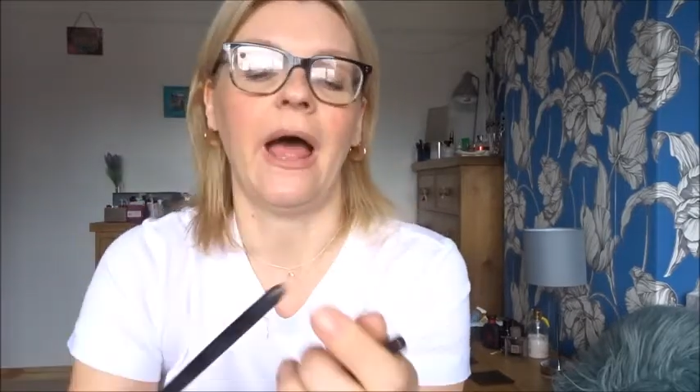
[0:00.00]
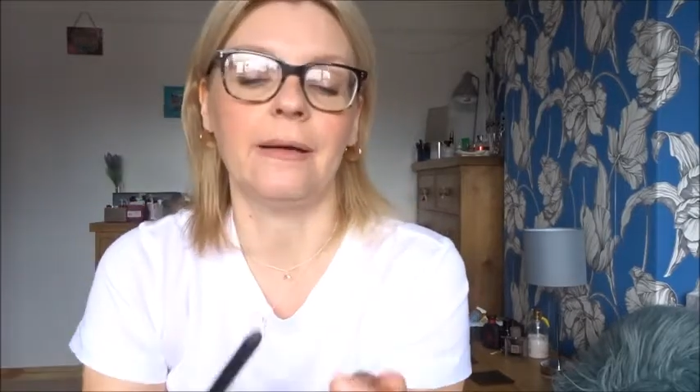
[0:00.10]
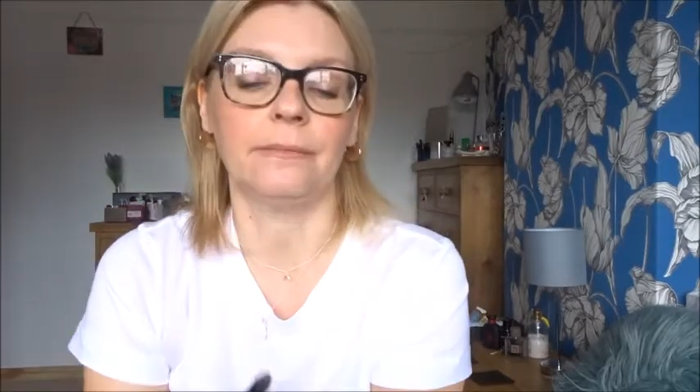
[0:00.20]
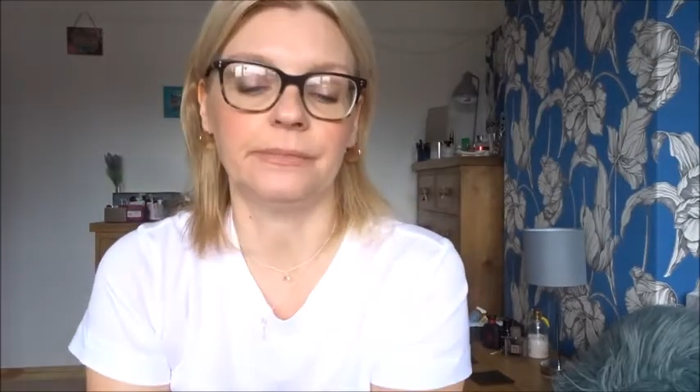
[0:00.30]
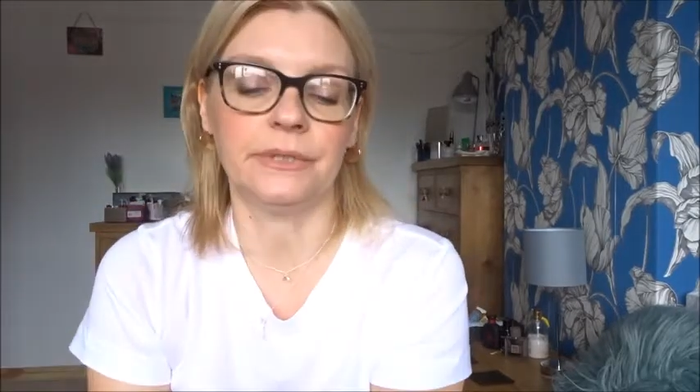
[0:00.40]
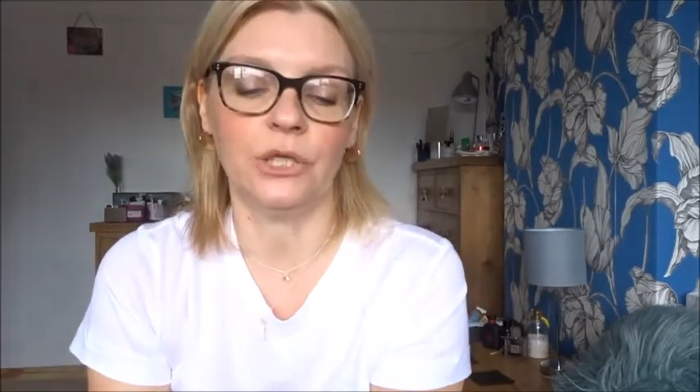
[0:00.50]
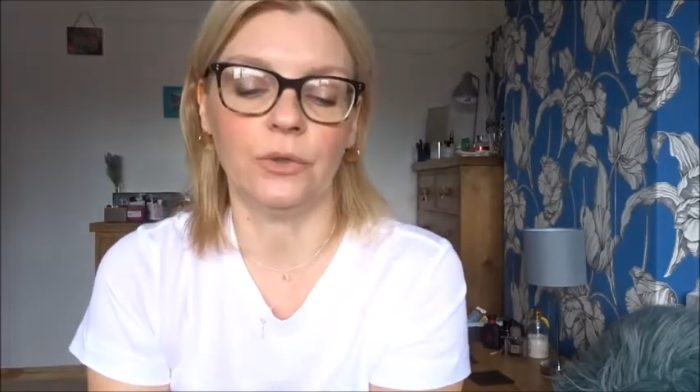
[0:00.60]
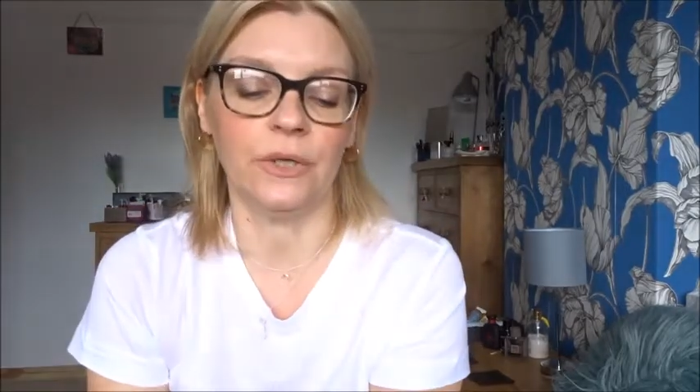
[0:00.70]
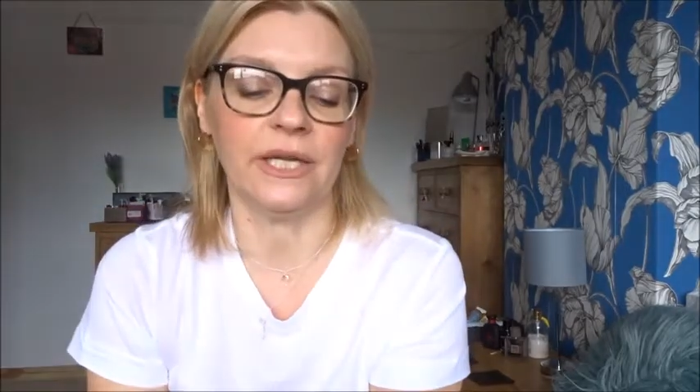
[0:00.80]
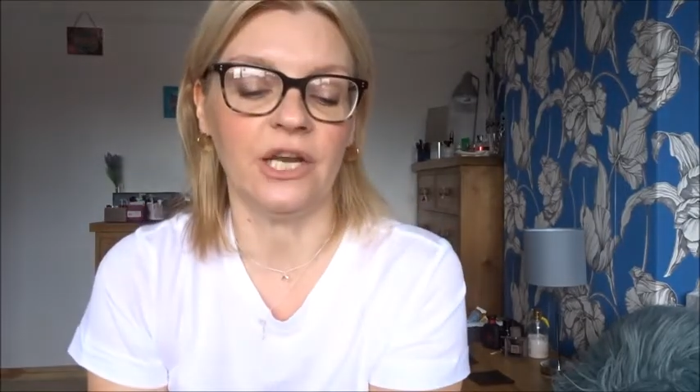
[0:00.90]

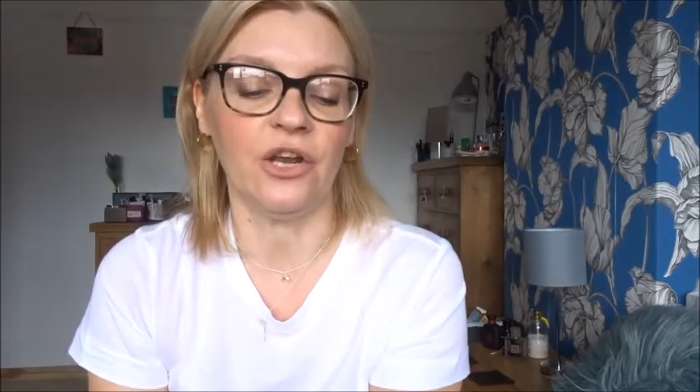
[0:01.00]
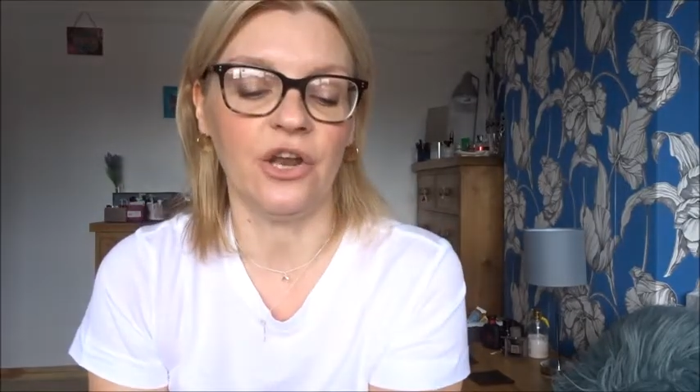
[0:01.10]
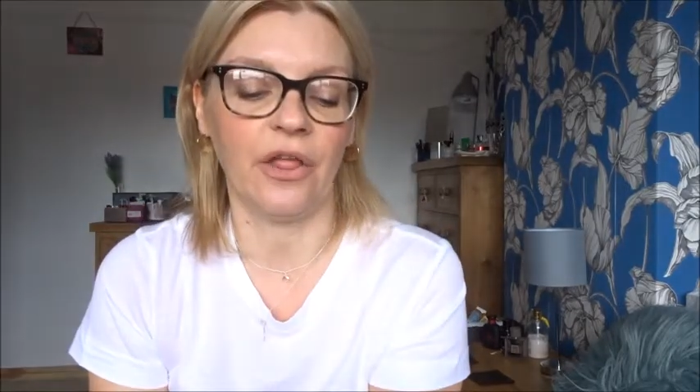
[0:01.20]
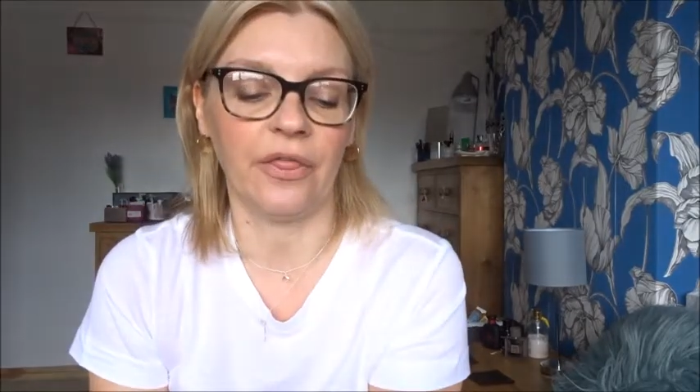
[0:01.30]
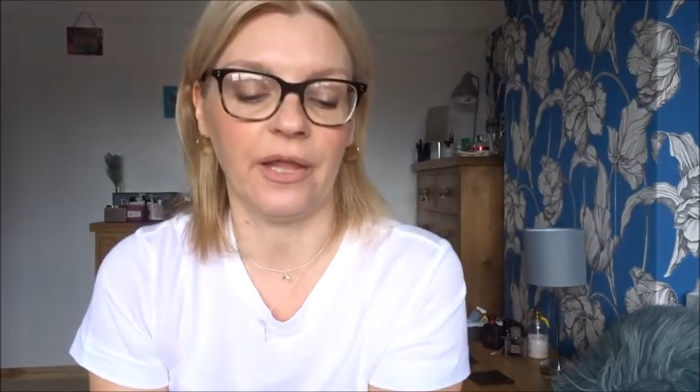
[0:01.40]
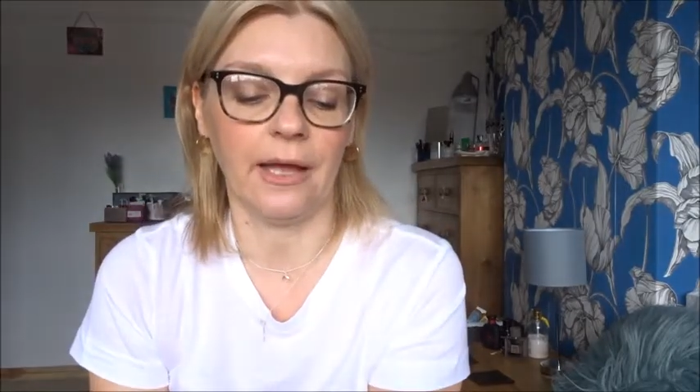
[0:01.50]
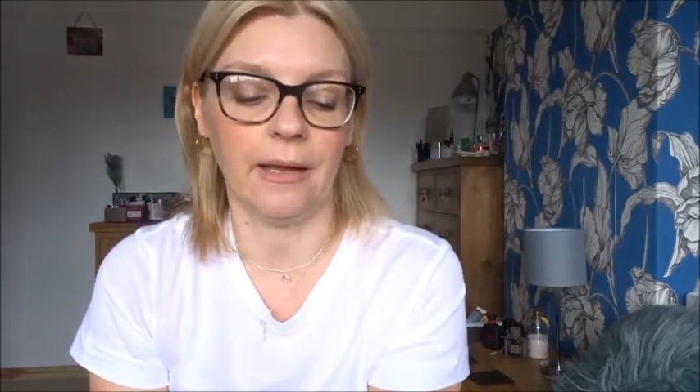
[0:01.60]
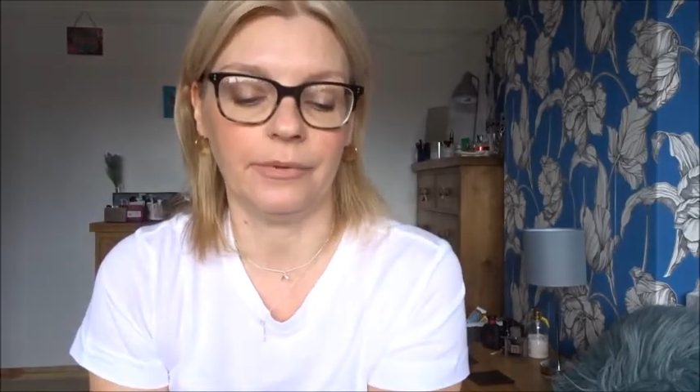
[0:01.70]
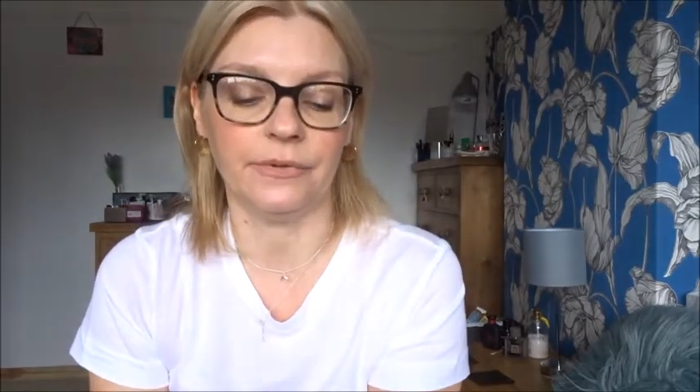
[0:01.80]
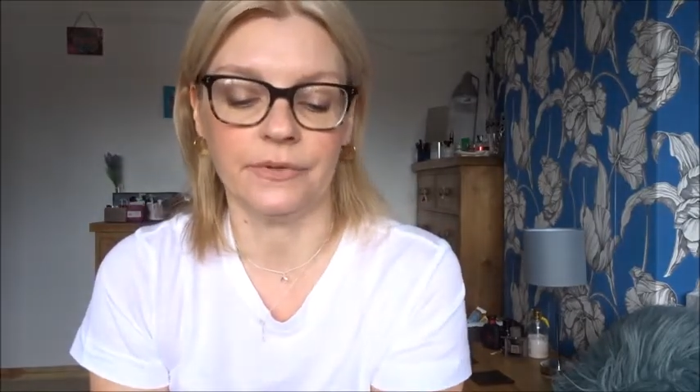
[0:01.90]
Absolutely nothing
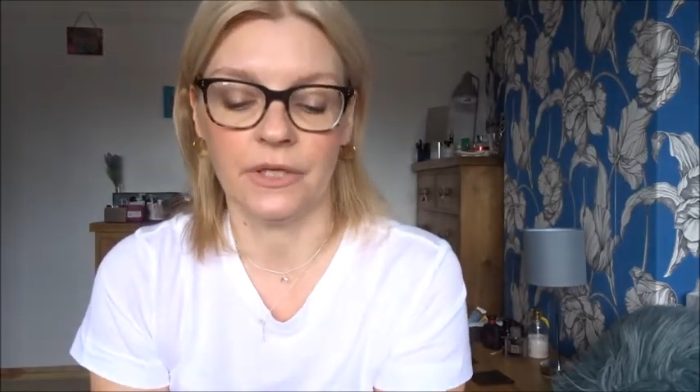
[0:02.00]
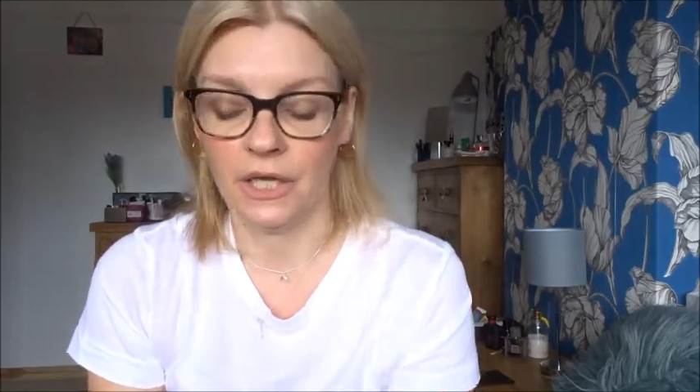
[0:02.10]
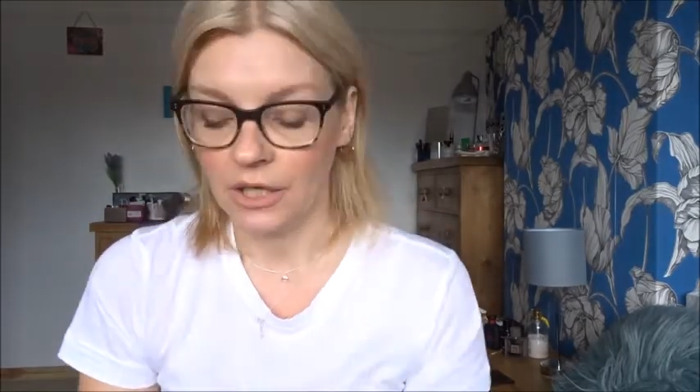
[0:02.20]
happens.